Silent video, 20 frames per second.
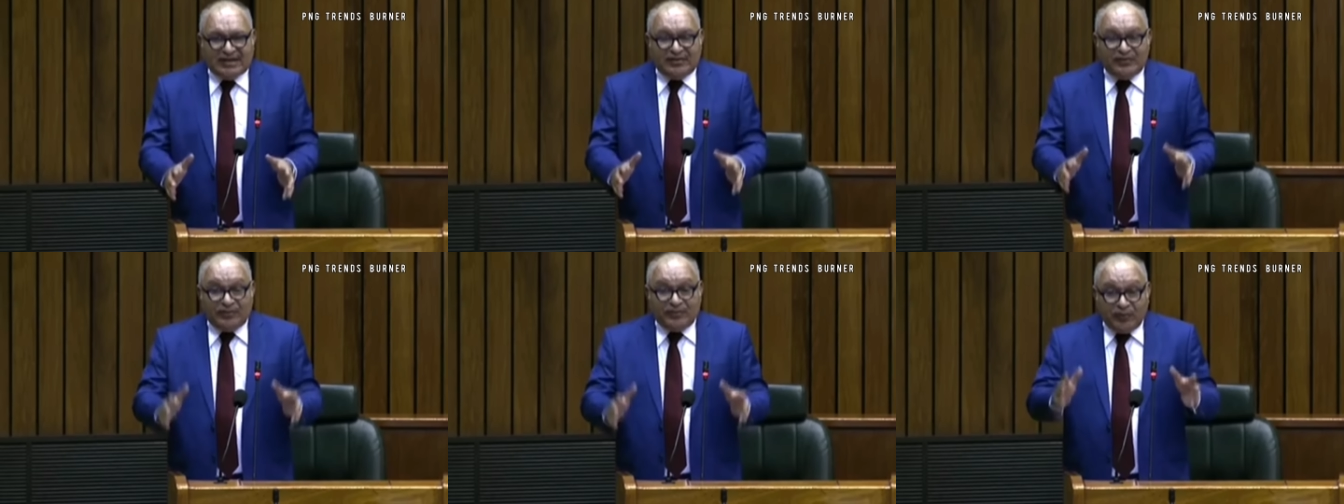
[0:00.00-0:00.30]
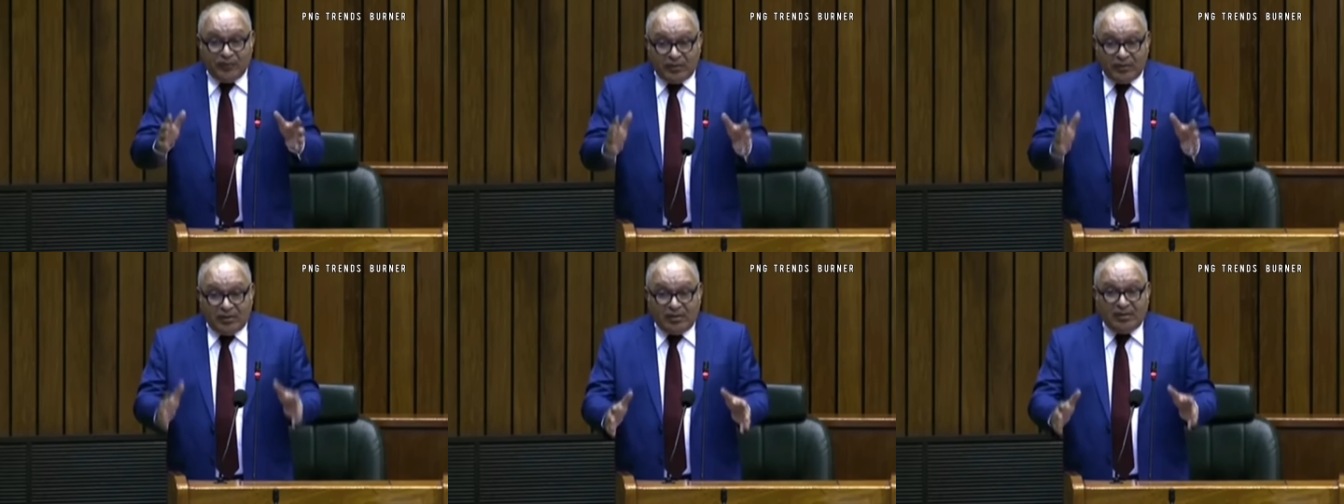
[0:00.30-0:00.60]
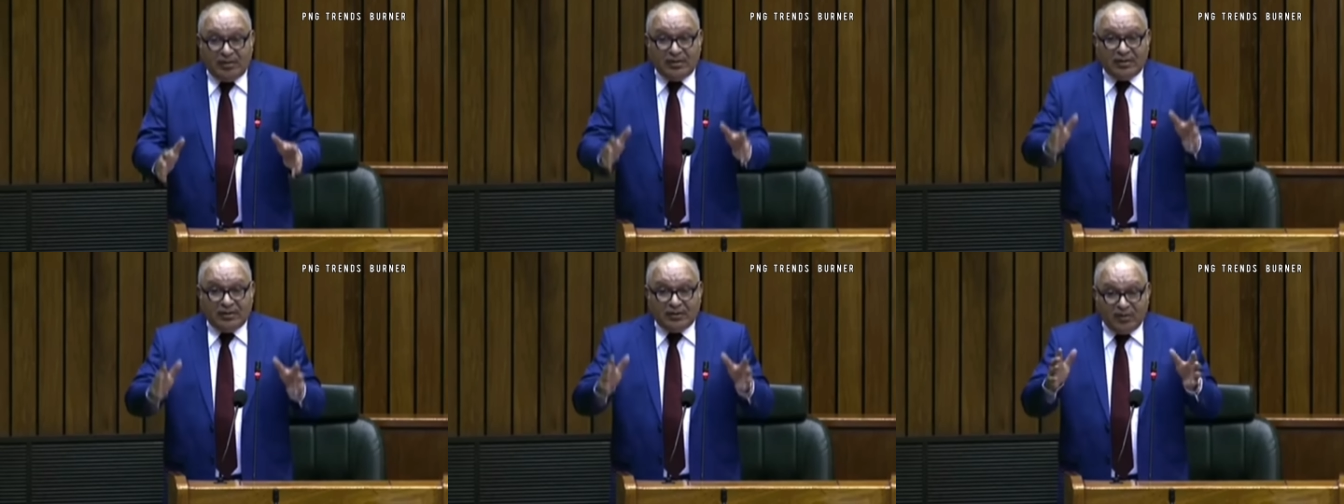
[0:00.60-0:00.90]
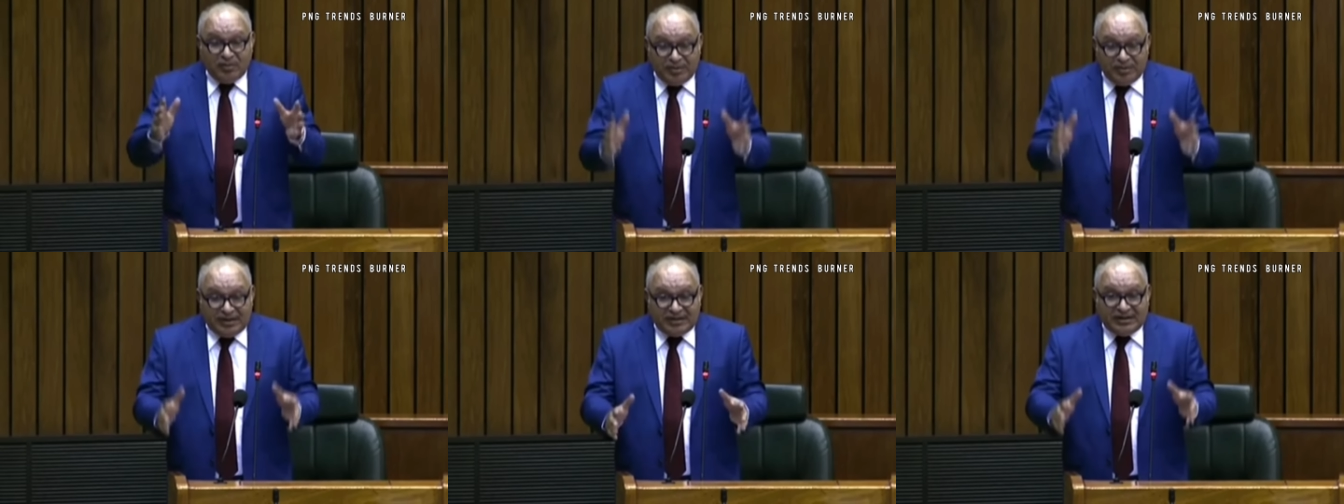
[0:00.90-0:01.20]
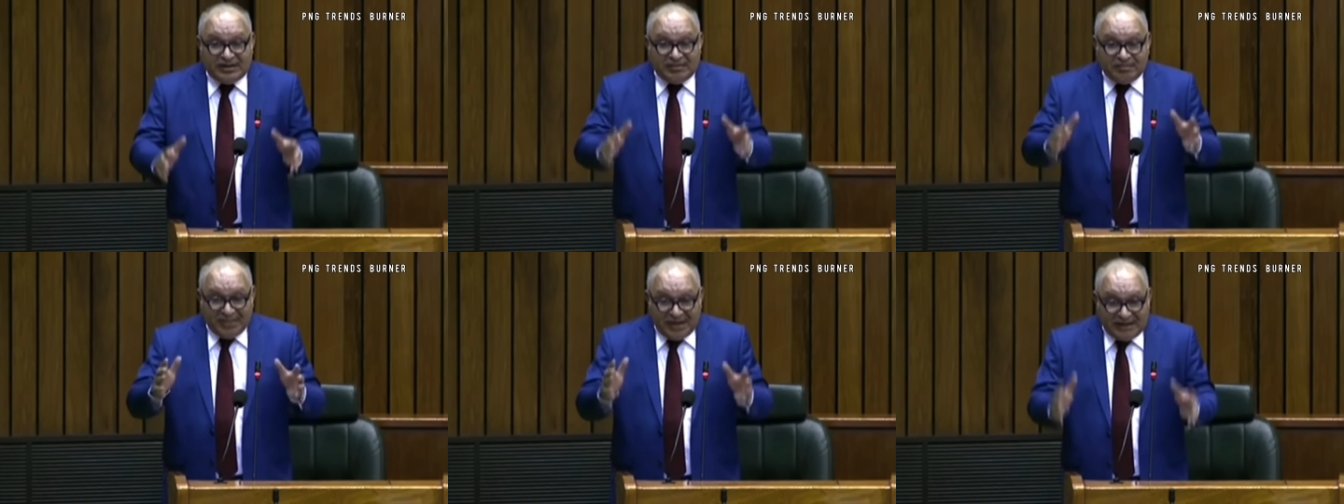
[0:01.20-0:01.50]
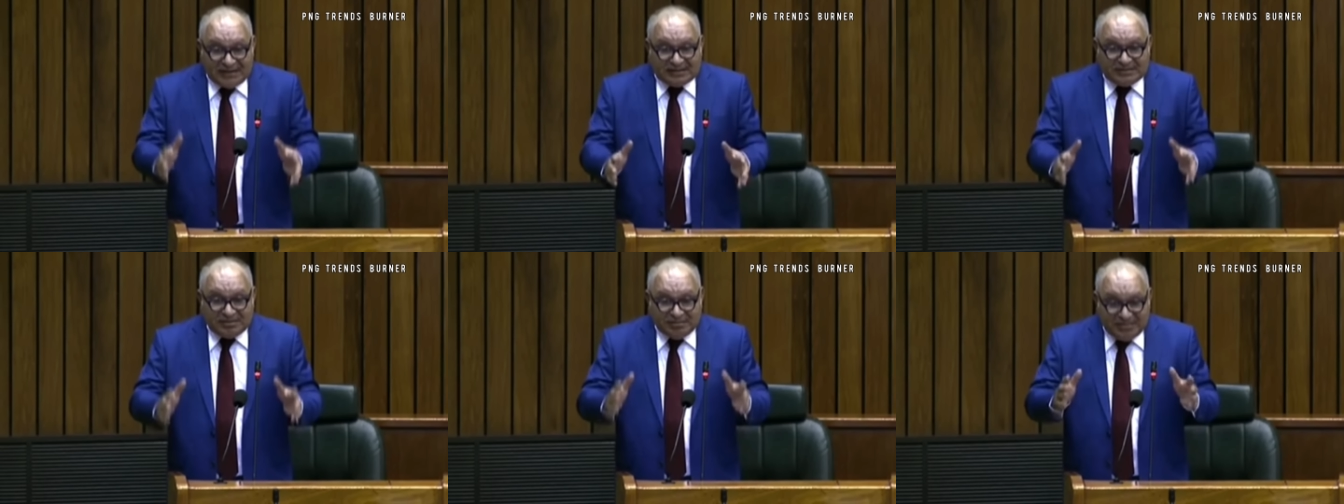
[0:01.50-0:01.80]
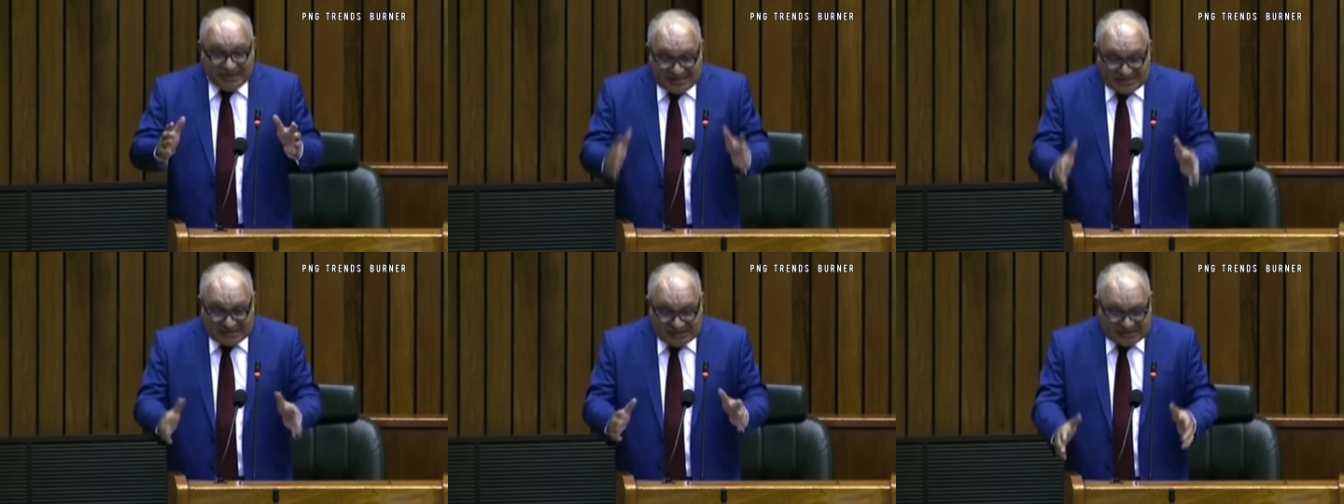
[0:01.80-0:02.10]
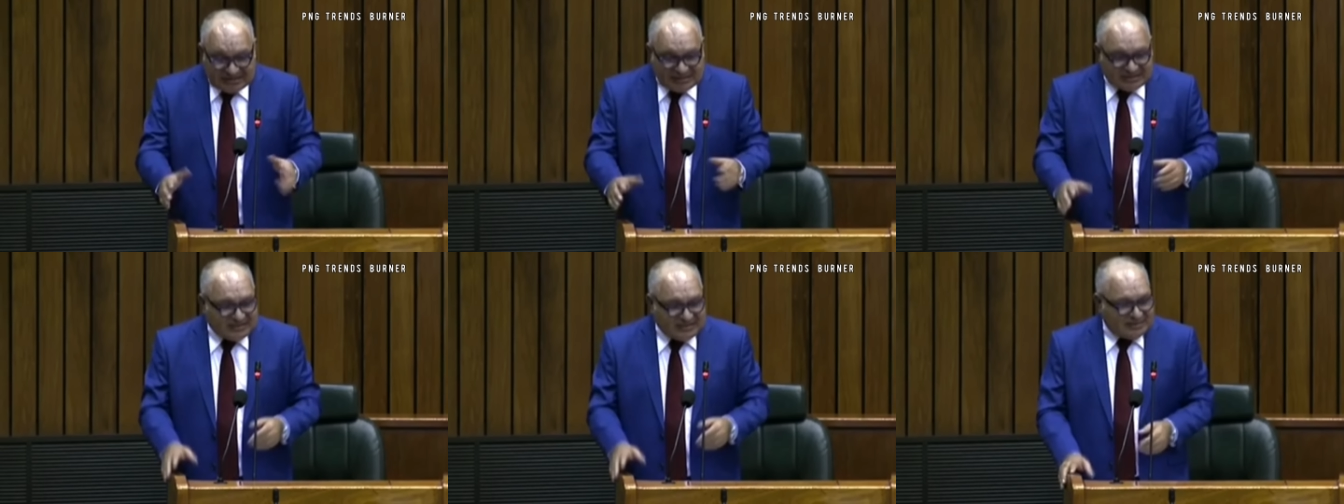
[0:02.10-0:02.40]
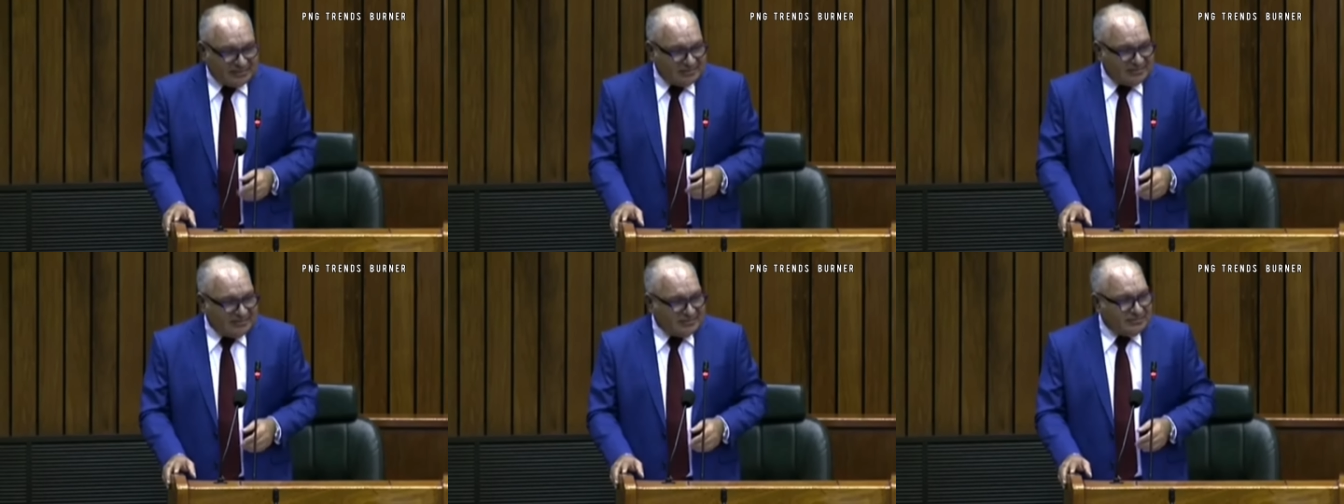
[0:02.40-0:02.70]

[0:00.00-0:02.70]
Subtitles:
and rural community-based businesses.